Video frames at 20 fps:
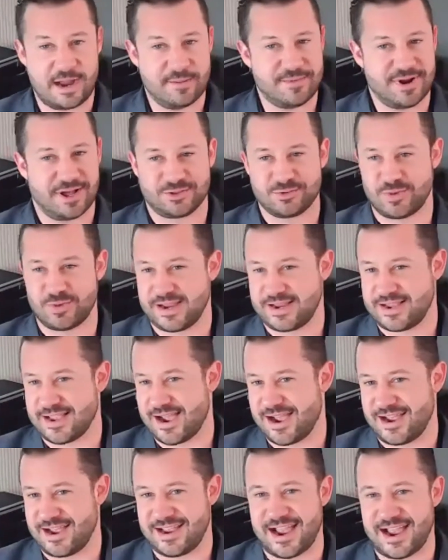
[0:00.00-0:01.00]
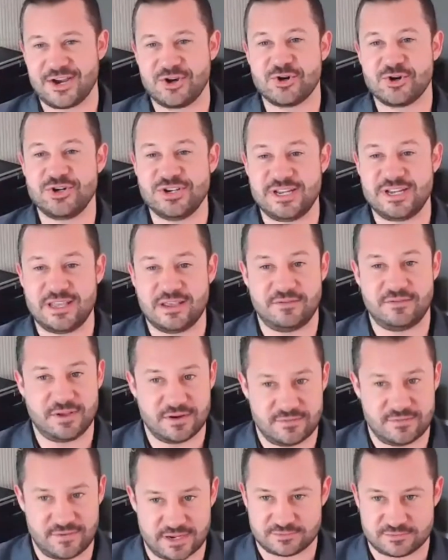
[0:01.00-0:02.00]
I'm not the right guy. I couldn't give
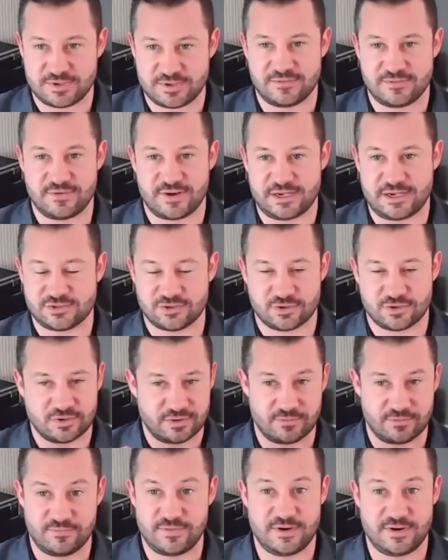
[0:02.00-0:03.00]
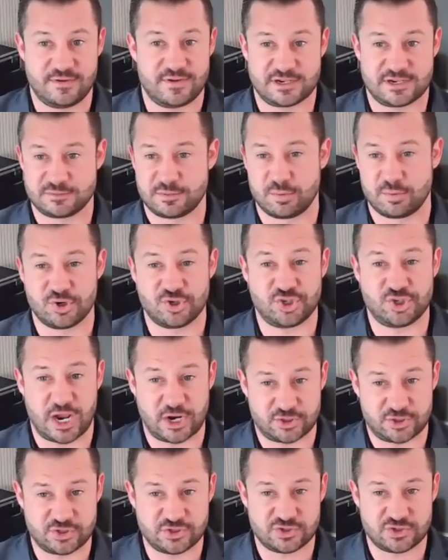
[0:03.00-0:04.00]
you investment advice or investment
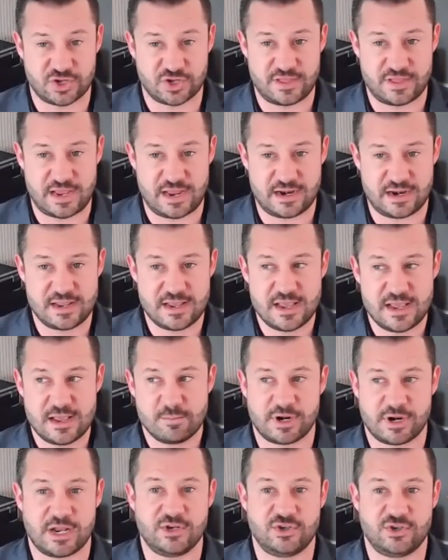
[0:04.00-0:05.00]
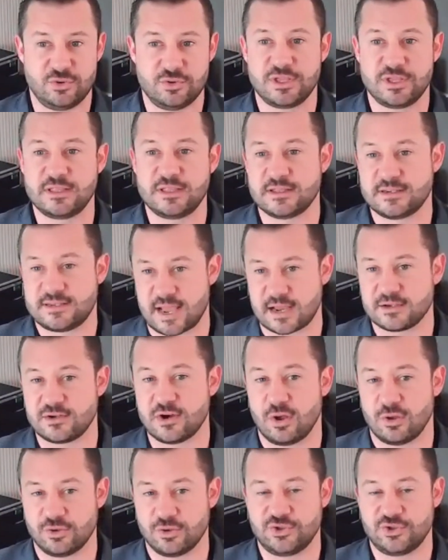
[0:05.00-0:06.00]
projections on that. But I do think the
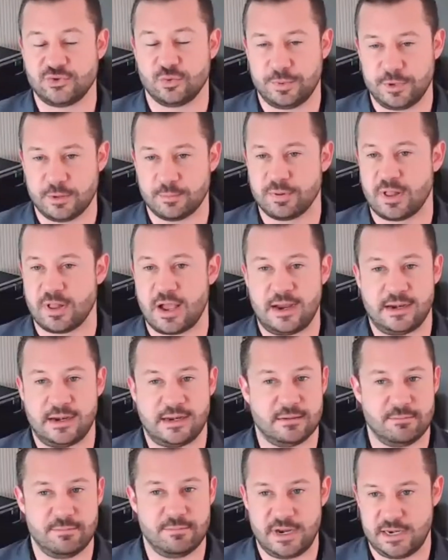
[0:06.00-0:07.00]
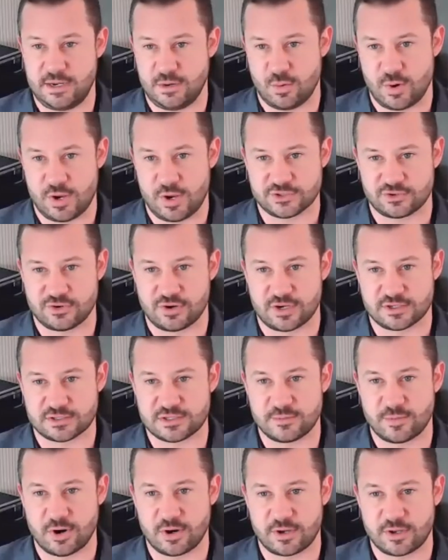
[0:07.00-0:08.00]
technologies will be applied in many ways across
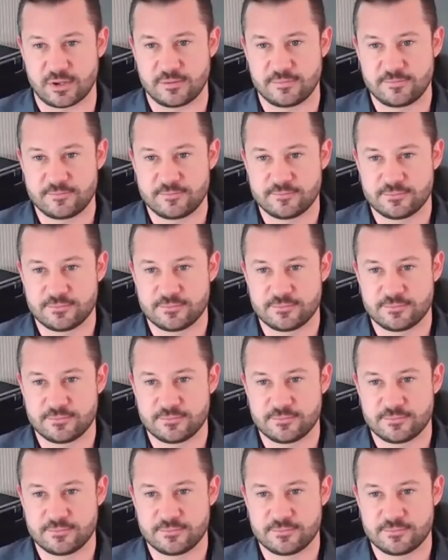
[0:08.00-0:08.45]
the market.